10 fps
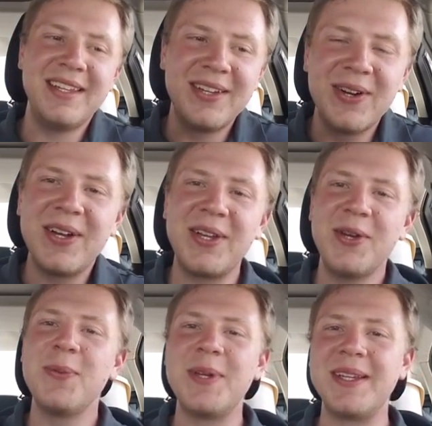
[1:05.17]
you're a
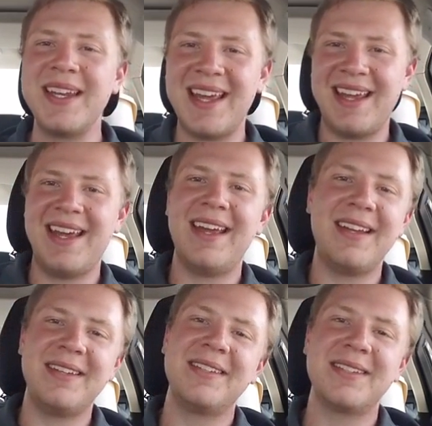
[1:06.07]
human
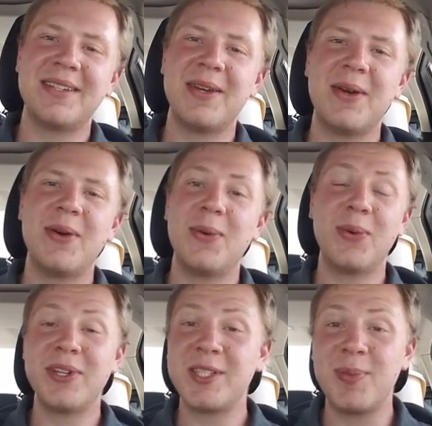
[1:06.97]
and
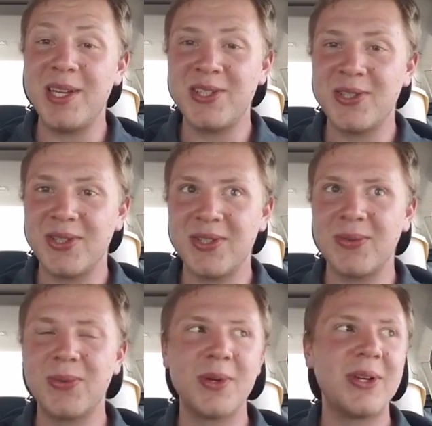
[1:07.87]
we're
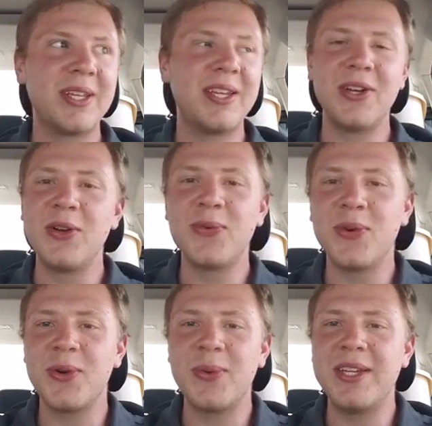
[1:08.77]
special. We're here
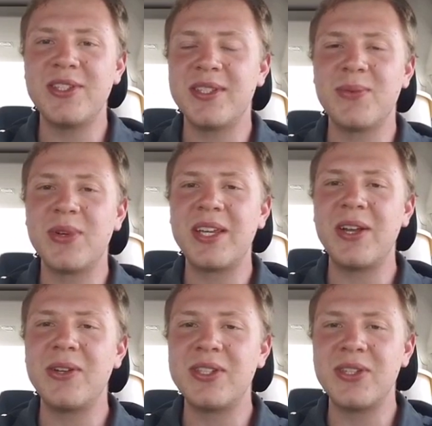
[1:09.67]
for a reason. We're
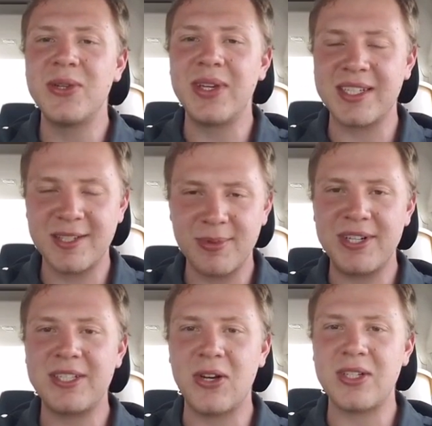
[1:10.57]
here to
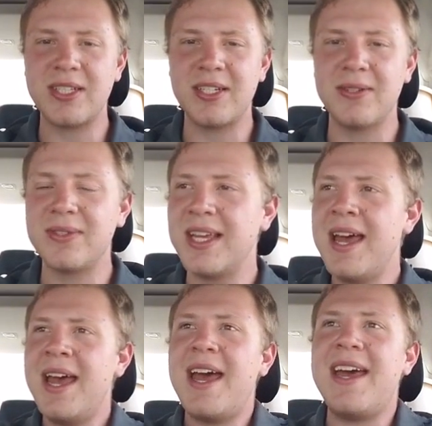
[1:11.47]
express ourselves
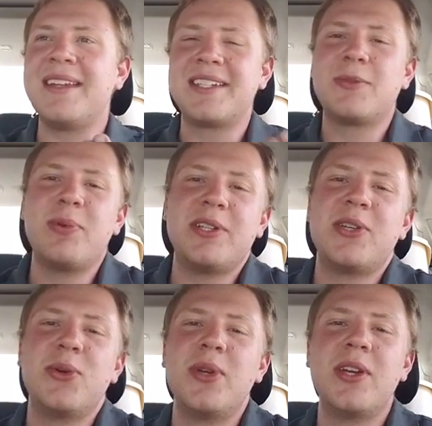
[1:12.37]
and
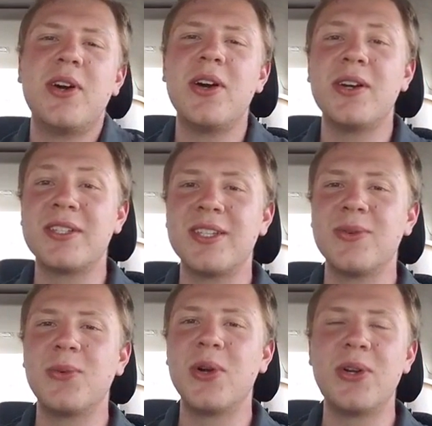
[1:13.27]
express who we are to
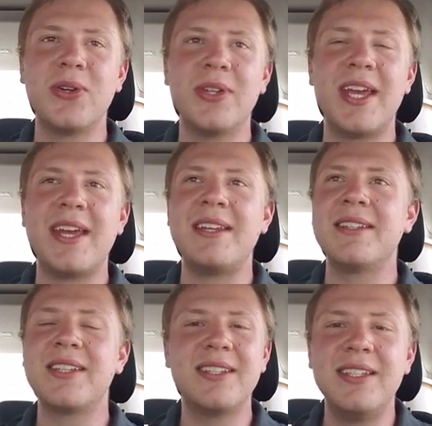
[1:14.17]
the world
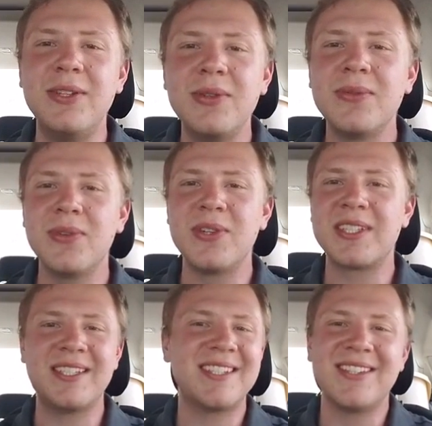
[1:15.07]
and to the
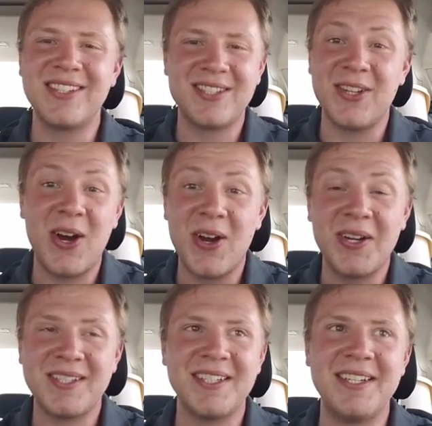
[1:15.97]
universe and to the
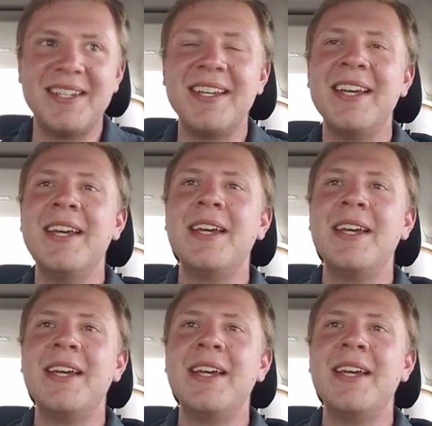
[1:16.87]
stars and